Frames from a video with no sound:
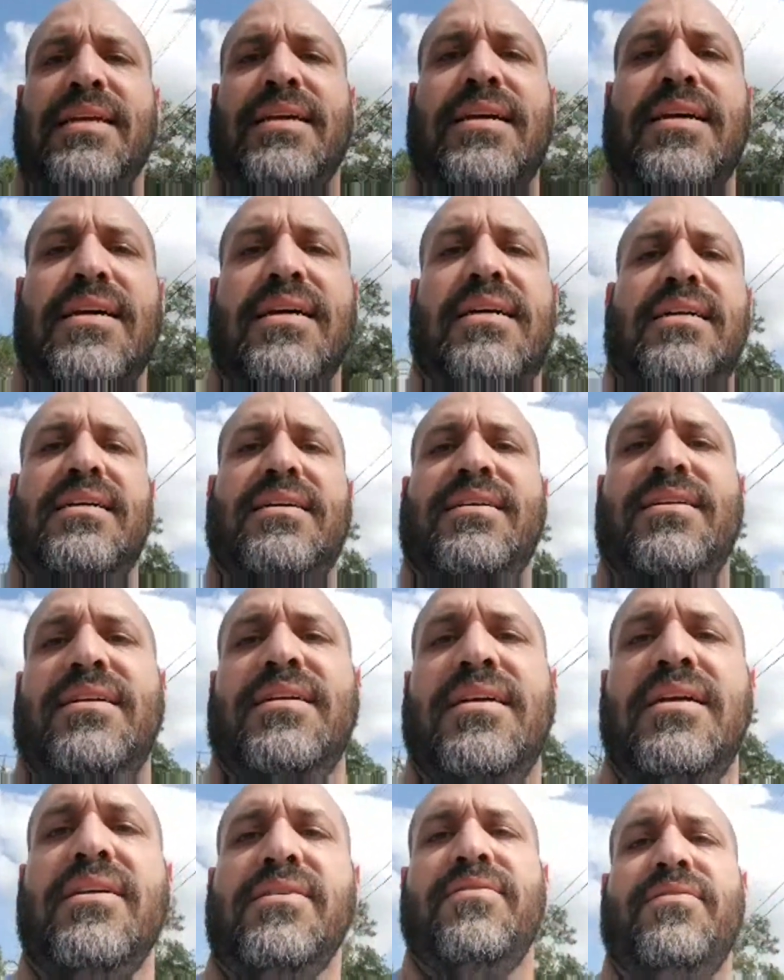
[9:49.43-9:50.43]

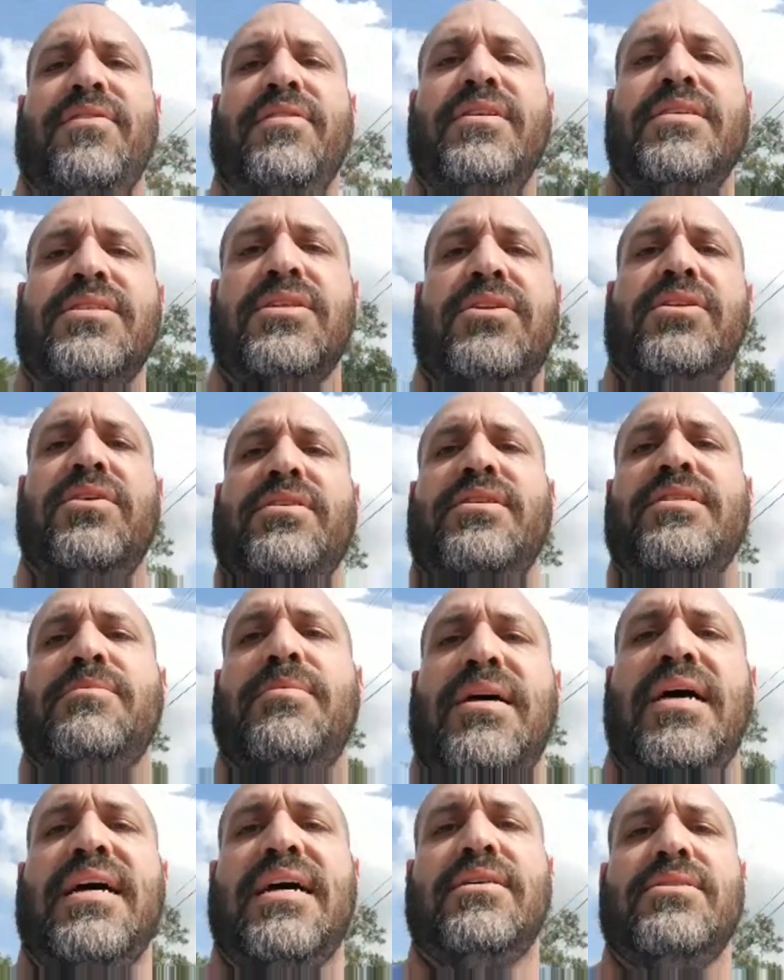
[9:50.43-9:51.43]
I'm very curious
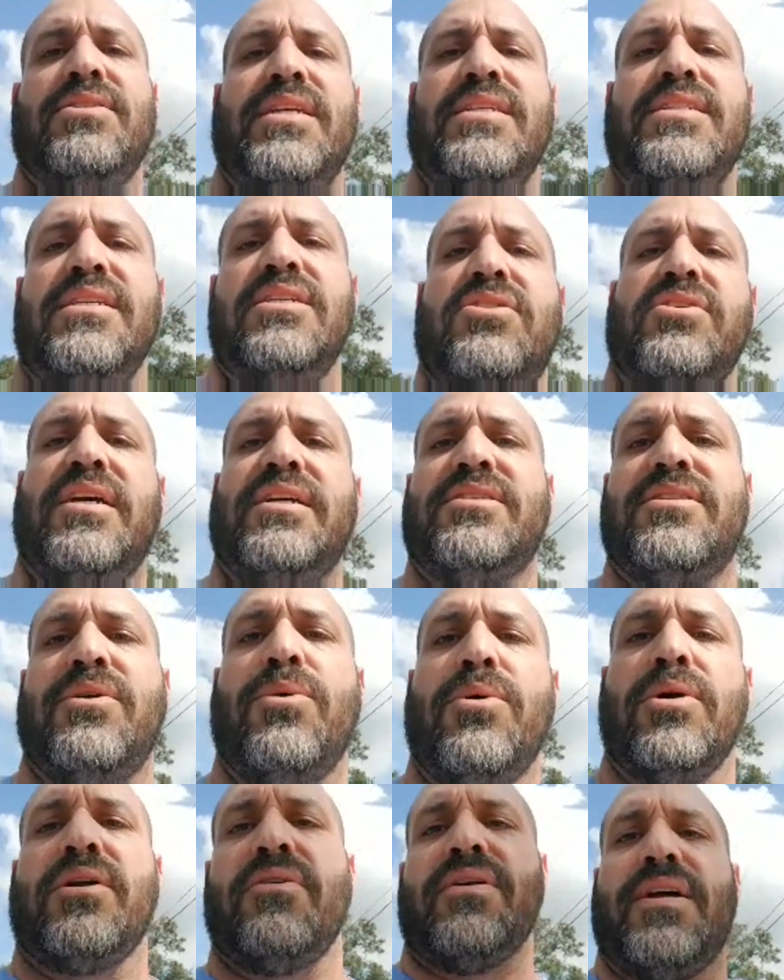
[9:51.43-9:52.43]
about how JJ tries to
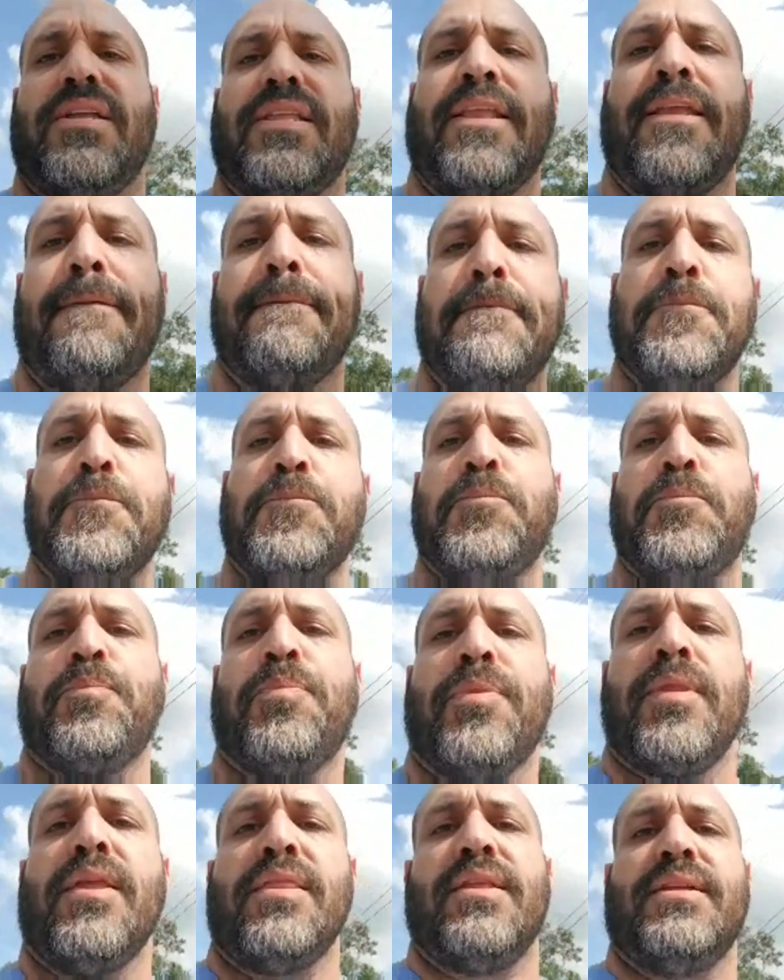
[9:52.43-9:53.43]
work around
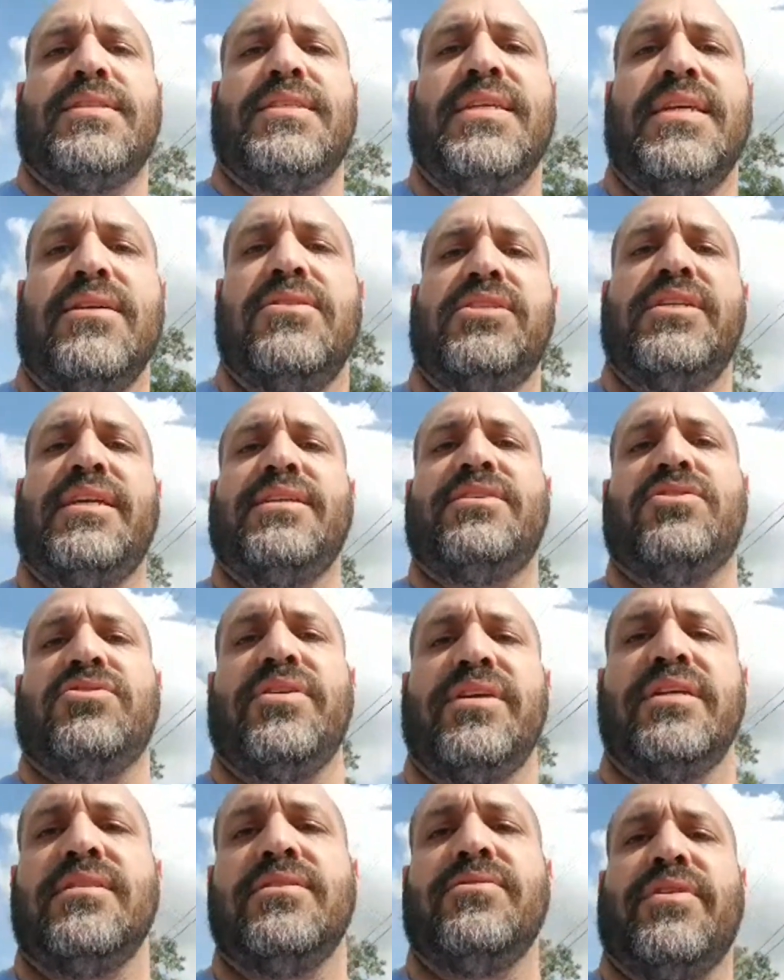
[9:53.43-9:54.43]
the TLJ
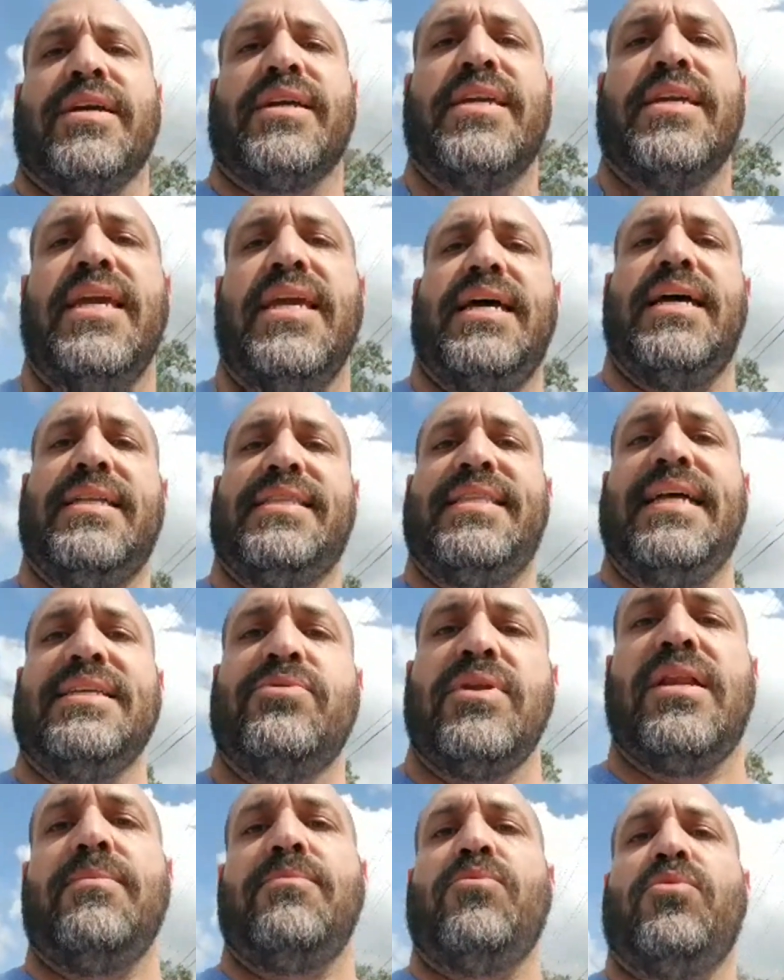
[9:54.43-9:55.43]
train wreck. Yeah,
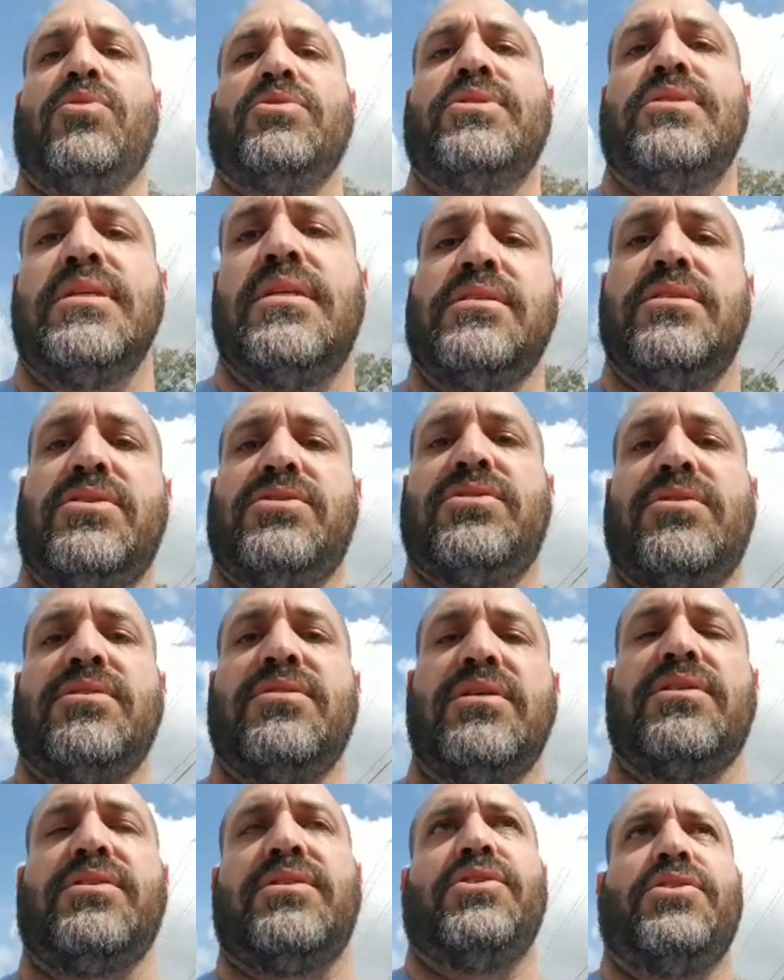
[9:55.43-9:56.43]
that's what I'm mostly
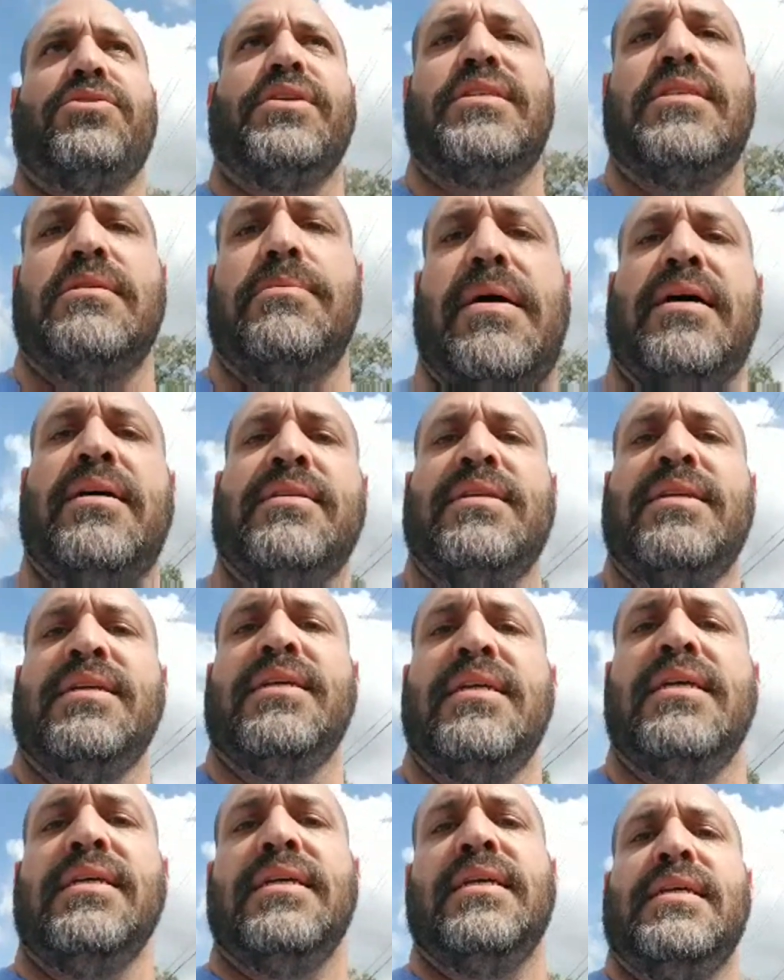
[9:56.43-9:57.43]
curious about.
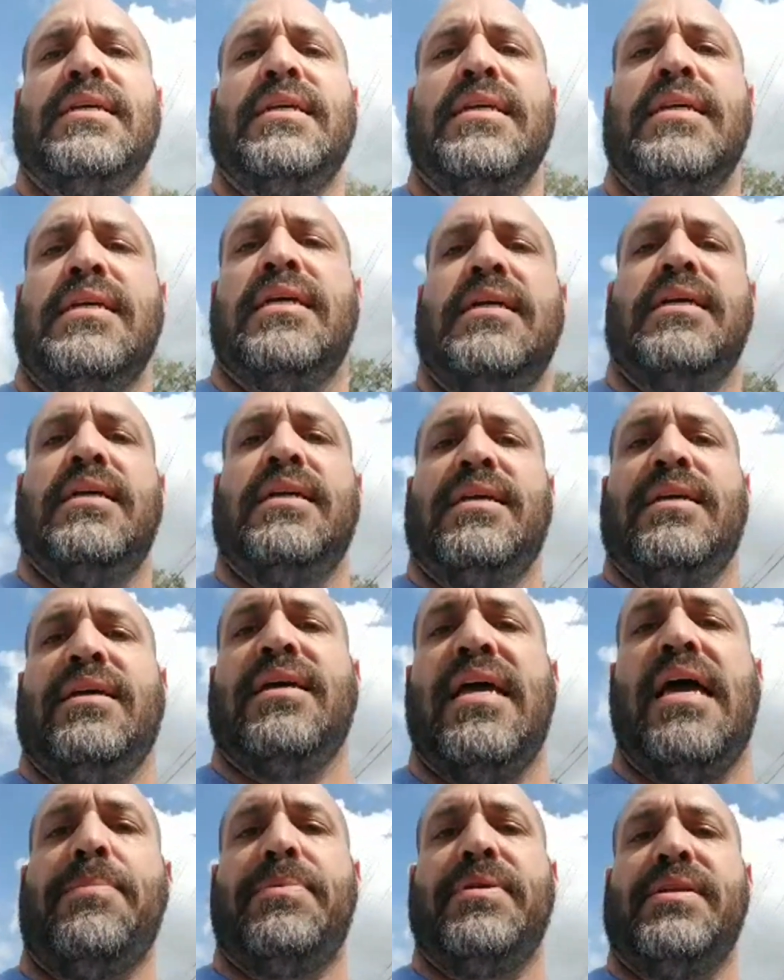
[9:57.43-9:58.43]

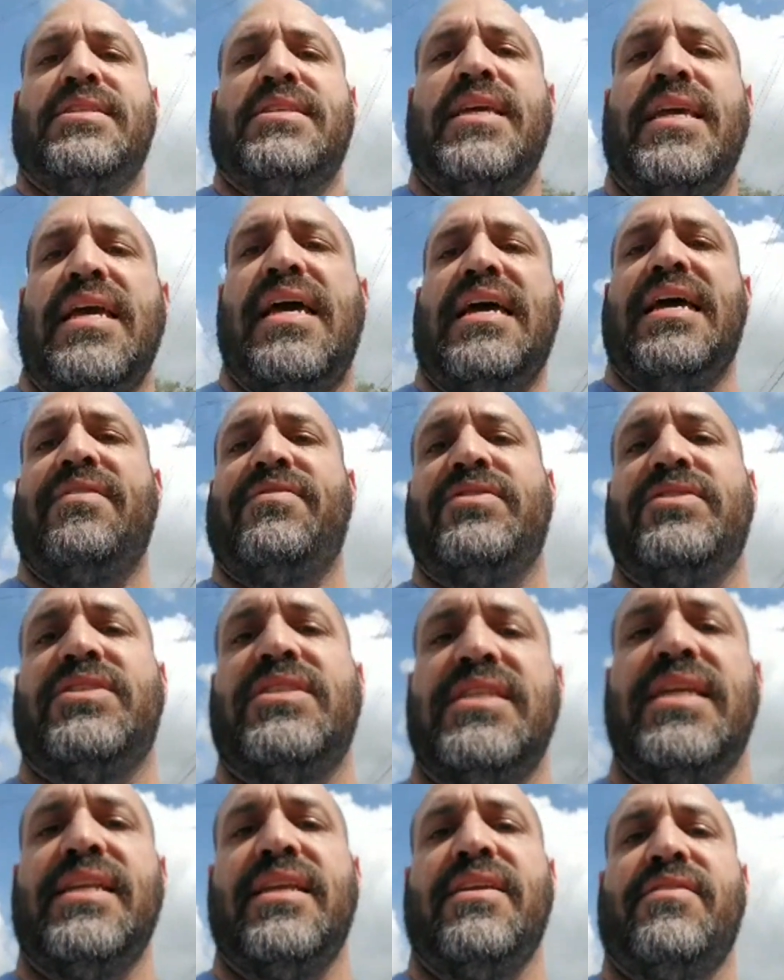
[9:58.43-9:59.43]
Happy to say I haven't
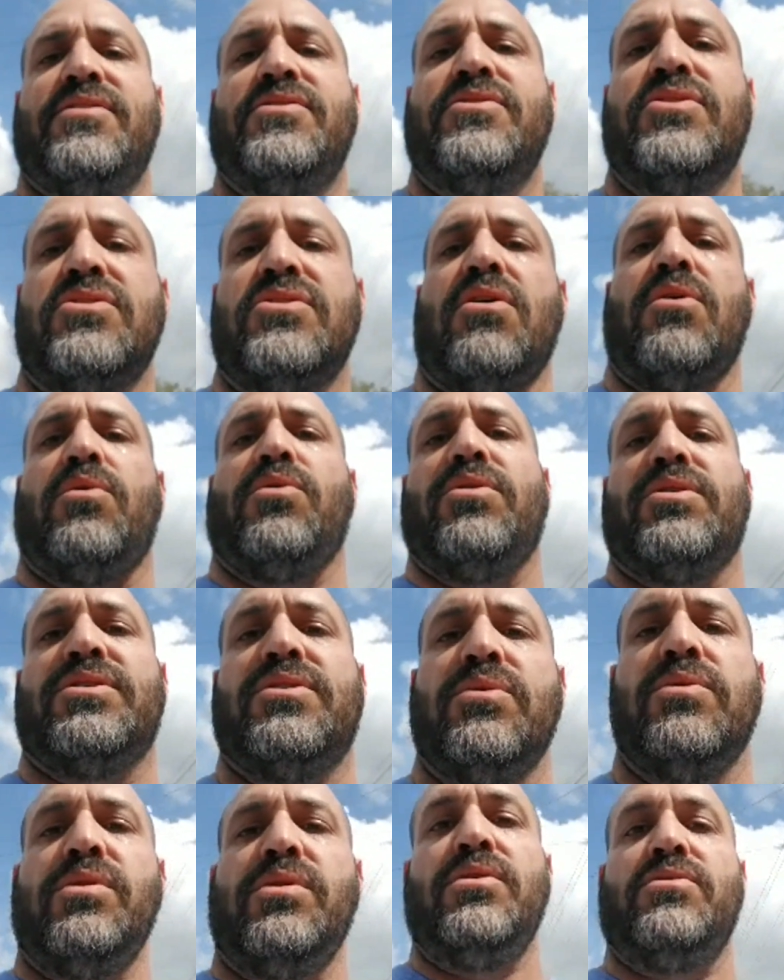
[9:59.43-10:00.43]
seen any of the new Star
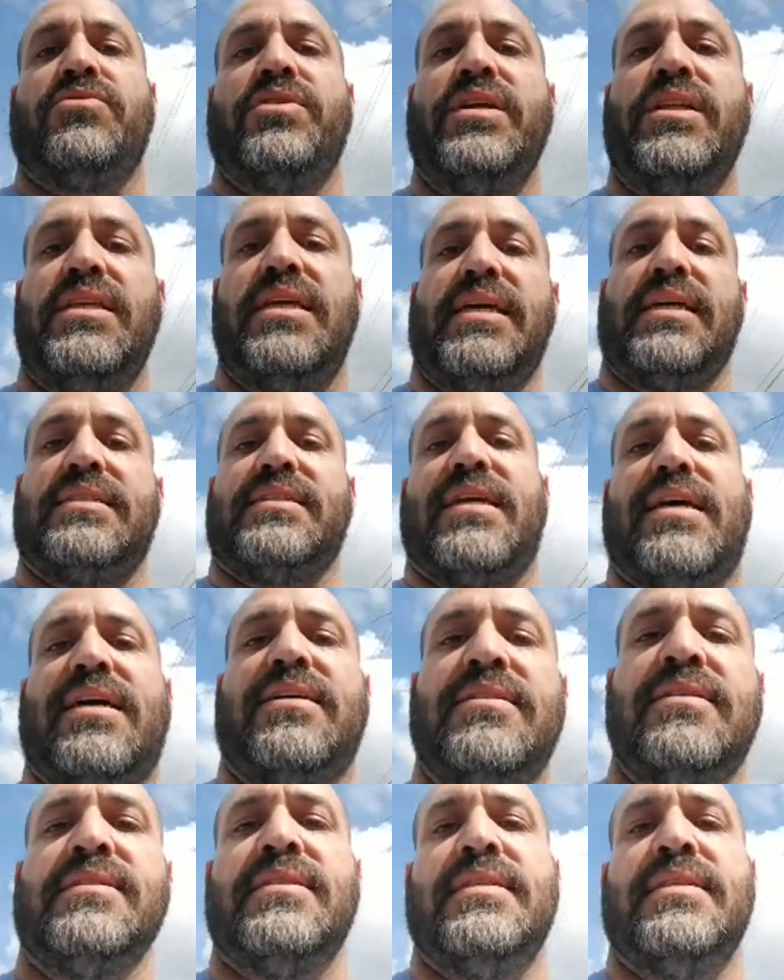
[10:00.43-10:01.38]
Wars. Oh, really, Excal?